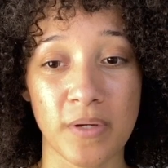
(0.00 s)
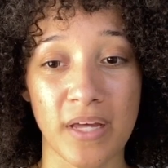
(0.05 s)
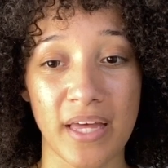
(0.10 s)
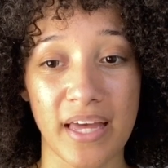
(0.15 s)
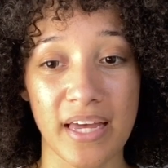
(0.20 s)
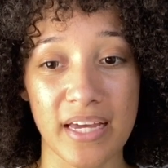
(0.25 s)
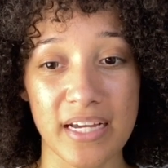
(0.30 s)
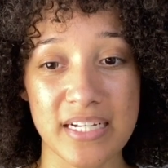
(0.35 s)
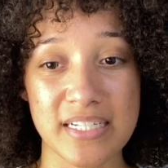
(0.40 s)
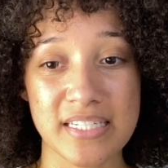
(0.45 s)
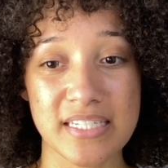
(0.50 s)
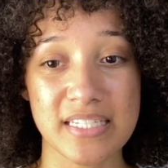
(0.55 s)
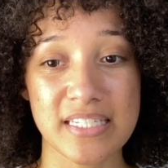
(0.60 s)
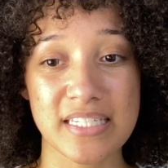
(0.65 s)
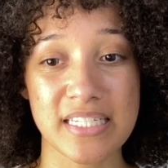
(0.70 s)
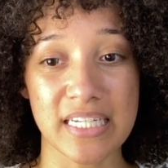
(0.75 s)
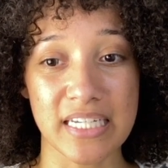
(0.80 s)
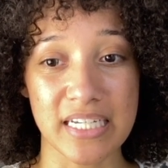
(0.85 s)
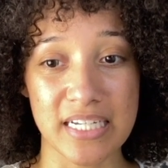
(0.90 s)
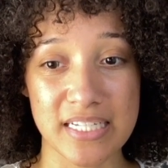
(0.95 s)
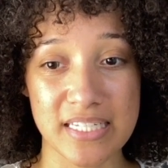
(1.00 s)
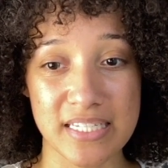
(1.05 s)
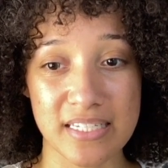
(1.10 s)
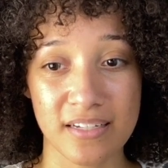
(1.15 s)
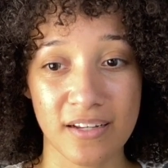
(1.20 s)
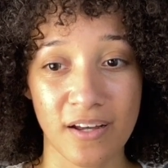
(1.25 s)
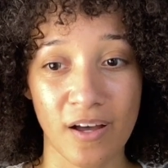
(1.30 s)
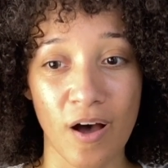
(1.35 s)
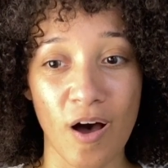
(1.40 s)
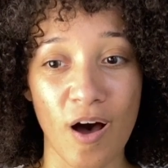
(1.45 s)
X6
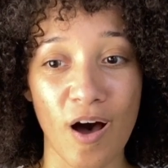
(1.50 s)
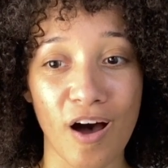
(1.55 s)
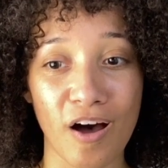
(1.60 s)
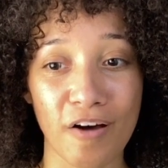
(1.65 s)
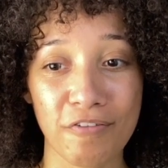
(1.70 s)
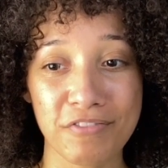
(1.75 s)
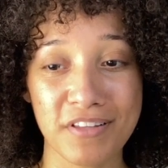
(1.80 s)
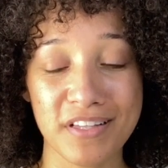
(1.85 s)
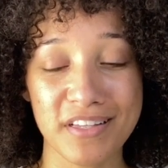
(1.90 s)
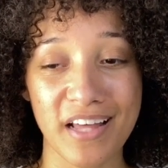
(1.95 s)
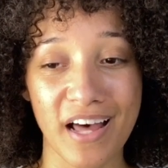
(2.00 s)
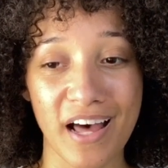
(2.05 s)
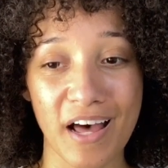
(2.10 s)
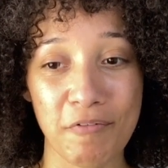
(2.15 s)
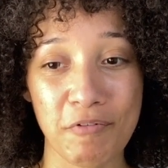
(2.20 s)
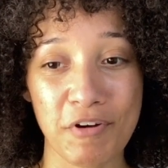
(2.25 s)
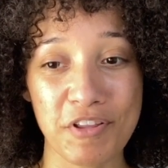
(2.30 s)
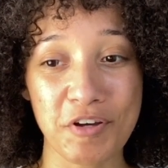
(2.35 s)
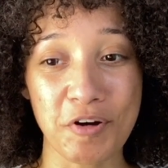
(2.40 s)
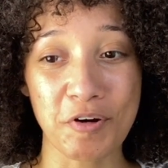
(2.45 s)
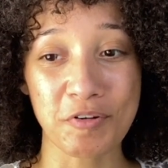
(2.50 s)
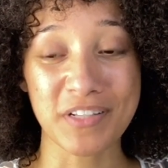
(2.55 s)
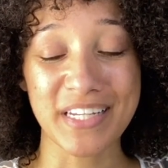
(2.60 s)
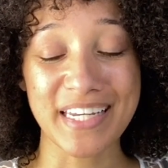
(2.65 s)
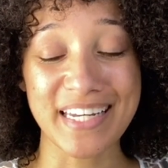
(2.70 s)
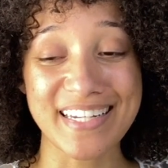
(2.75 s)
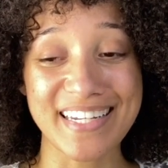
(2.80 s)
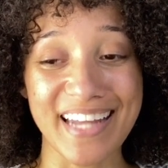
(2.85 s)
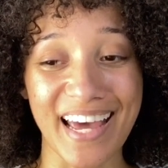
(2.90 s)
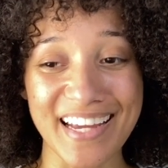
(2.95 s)
off the lot with only
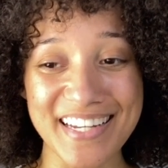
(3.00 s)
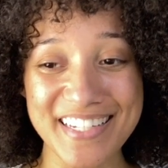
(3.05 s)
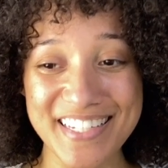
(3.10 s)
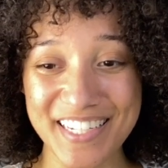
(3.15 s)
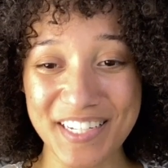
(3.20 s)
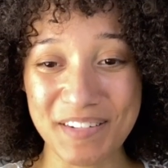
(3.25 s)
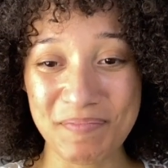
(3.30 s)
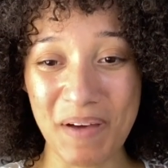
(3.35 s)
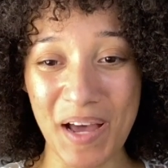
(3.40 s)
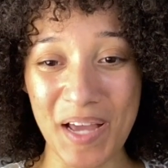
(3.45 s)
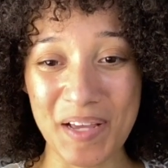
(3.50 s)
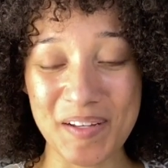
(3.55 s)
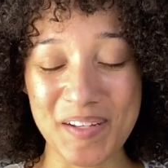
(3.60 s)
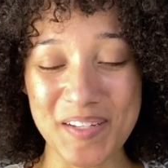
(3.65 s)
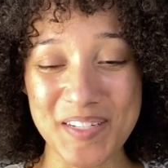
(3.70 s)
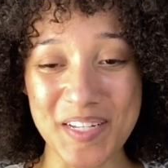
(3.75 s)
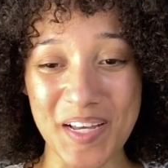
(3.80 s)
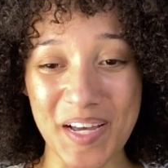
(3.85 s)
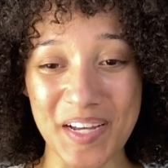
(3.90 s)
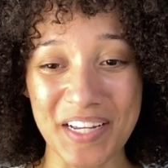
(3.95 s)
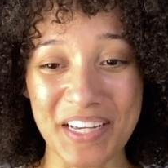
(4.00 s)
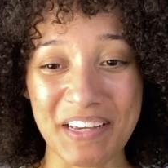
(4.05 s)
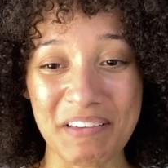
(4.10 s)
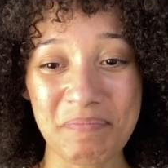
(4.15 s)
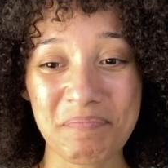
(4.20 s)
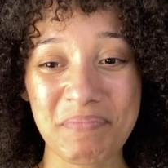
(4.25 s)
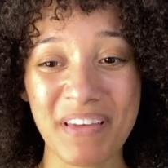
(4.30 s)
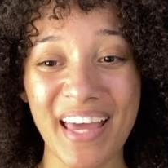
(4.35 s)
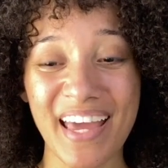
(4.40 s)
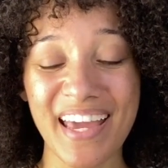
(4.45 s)
19 miles on it,
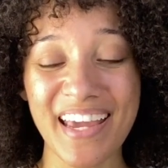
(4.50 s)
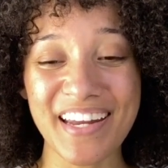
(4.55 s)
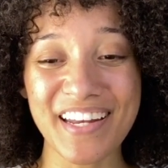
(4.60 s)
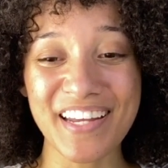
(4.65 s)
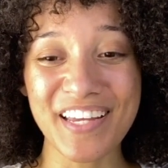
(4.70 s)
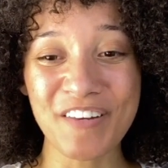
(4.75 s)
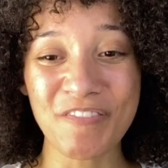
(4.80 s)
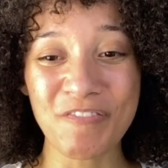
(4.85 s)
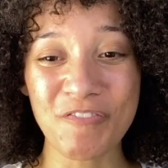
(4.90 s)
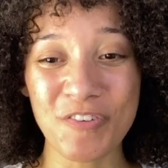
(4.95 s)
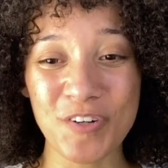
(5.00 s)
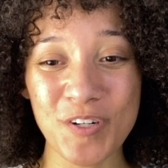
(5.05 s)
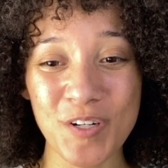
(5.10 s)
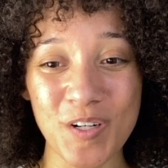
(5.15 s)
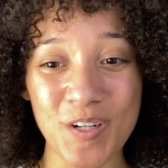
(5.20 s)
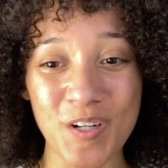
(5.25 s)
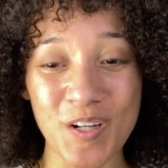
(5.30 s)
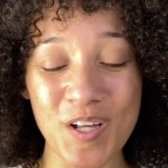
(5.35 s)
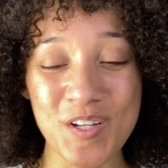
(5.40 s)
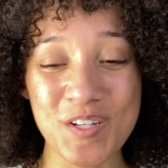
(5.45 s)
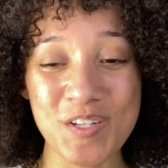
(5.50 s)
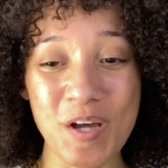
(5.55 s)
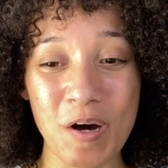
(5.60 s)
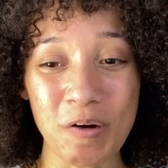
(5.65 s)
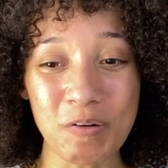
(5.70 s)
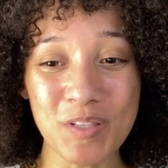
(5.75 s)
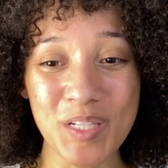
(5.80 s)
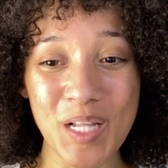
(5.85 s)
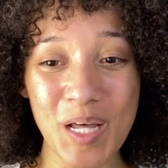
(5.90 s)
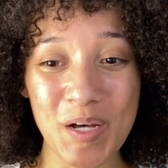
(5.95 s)
paid in full, no
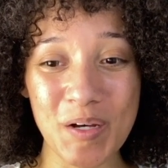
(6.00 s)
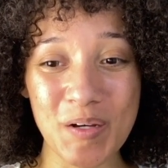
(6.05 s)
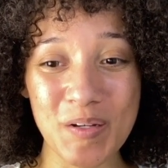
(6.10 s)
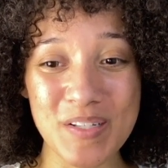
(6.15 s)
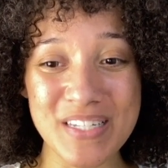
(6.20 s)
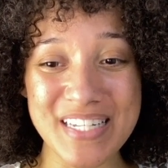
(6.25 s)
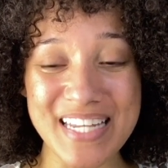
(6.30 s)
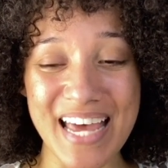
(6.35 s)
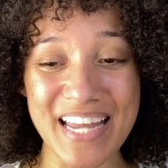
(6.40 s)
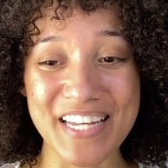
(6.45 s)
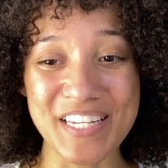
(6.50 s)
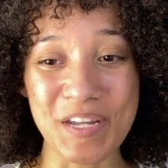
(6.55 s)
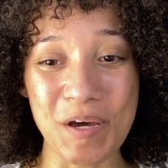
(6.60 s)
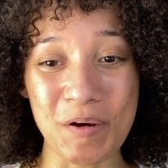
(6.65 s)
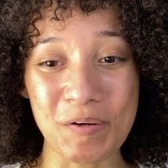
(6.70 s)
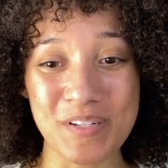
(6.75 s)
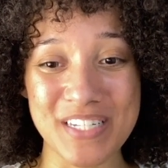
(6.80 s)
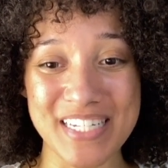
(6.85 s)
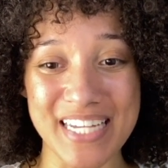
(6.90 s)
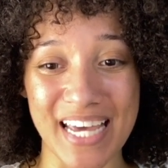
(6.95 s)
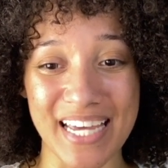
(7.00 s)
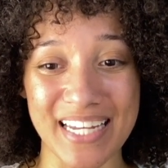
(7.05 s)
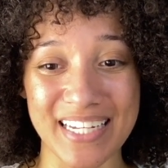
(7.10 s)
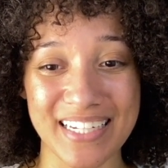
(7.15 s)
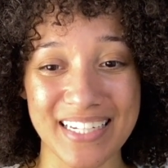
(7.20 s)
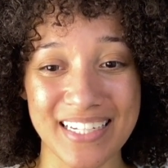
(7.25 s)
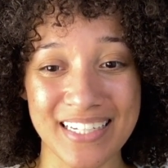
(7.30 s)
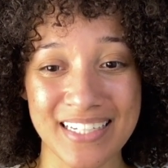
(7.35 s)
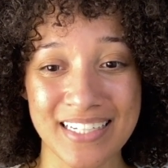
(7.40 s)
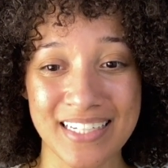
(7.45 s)
loans, and no debt.
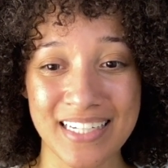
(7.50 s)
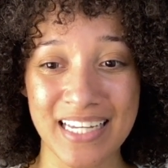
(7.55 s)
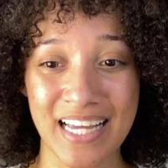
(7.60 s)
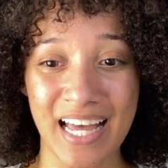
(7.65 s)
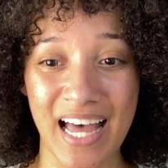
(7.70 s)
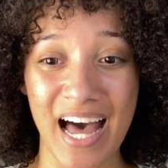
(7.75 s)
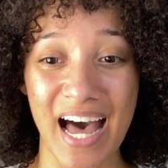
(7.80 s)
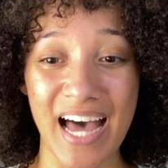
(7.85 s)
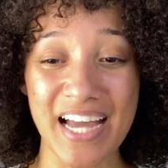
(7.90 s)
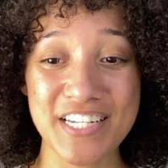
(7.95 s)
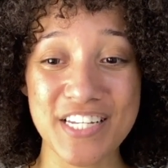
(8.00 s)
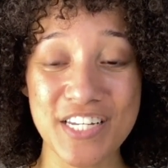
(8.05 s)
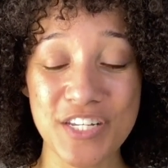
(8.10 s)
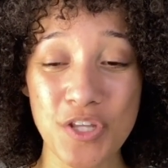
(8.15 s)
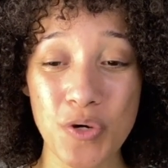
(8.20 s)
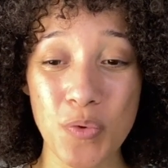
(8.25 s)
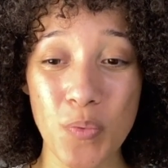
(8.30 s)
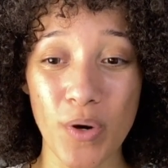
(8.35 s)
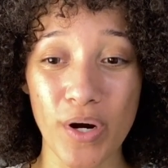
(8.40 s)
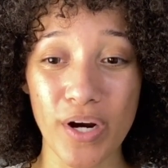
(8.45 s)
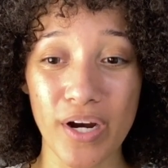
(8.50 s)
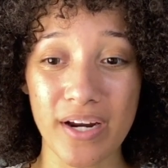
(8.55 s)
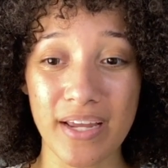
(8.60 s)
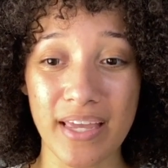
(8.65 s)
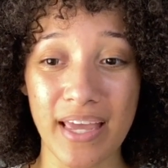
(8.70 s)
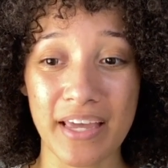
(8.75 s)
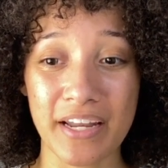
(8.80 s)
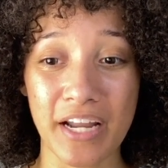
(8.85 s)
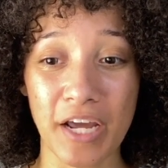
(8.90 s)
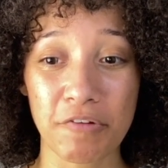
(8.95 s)
I did the work
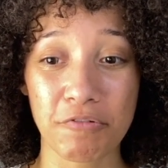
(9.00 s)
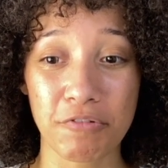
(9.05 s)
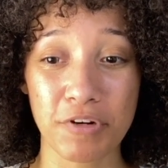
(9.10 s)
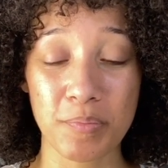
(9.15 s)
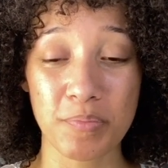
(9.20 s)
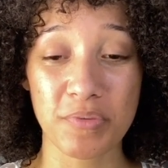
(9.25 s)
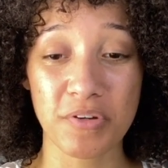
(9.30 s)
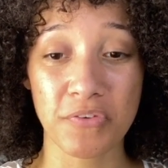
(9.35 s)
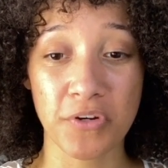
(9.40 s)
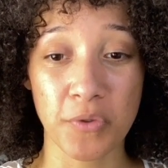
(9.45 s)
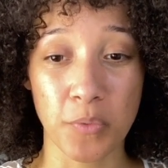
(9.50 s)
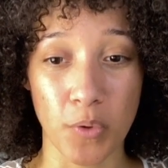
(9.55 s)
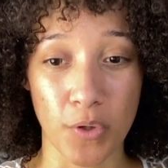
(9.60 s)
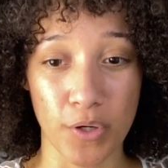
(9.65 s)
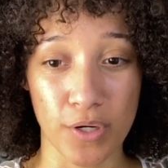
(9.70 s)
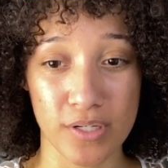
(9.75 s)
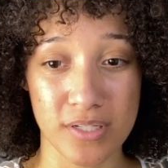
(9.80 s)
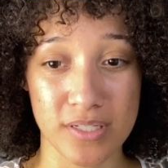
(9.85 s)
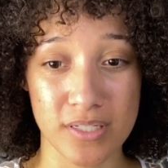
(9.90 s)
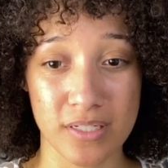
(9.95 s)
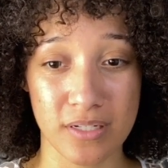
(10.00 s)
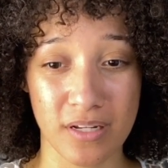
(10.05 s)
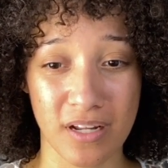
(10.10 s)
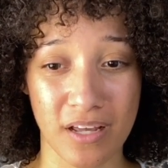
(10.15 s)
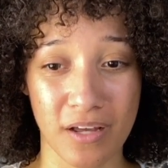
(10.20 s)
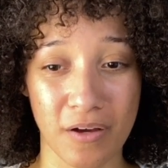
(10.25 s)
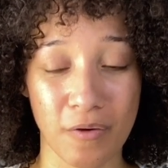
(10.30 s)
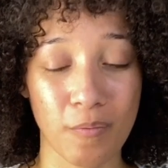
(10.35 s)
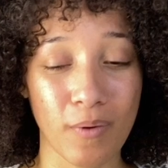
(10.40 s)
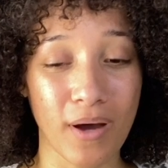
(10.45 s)
and I reaped the rewards.
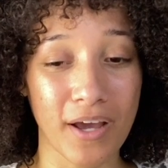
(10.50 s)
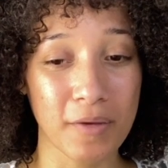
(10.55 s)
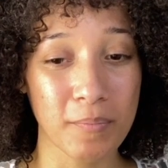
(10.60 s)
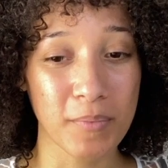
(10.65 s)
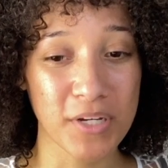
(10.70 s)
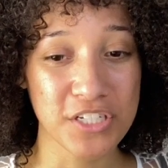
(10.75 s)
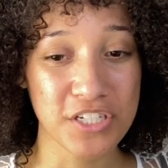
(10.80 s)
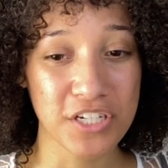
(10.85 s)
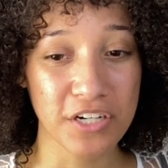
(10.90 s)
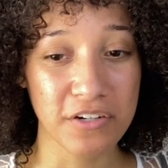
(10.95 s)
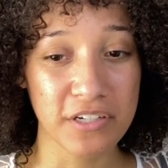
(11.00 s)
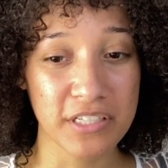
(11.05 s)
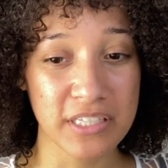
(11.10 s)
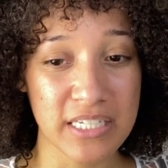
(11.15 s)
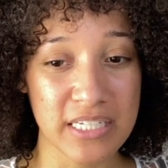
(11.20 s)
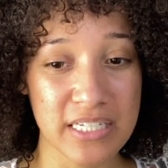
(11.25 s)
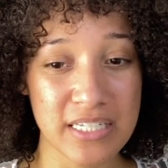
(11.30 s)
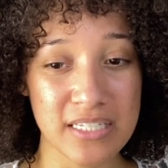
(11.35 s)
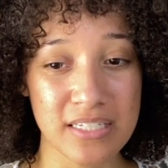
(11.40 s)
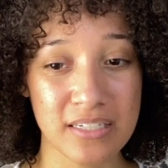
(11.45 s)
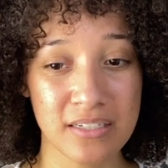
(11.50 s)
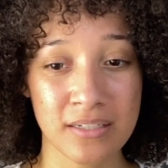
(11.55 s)
Why am I sharing this?